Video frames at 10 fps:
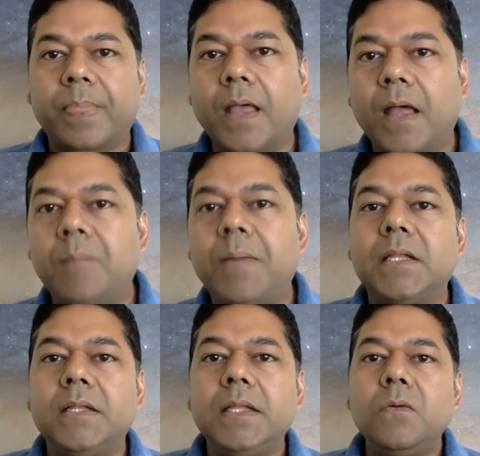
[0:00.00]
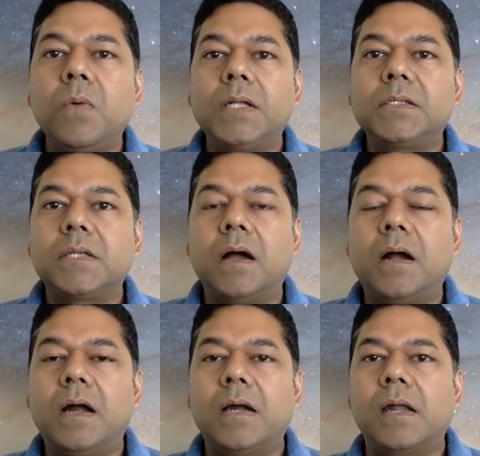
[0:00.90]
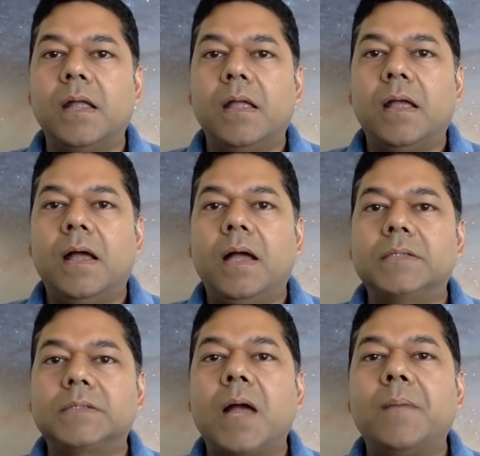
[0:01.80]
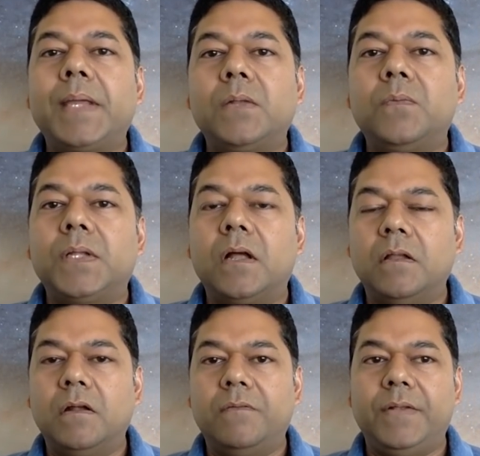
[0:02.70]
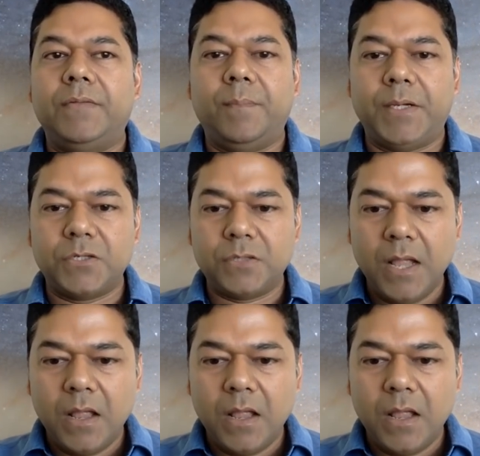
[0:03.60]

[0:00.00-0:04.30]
but the new ones are coming in with a lot of information.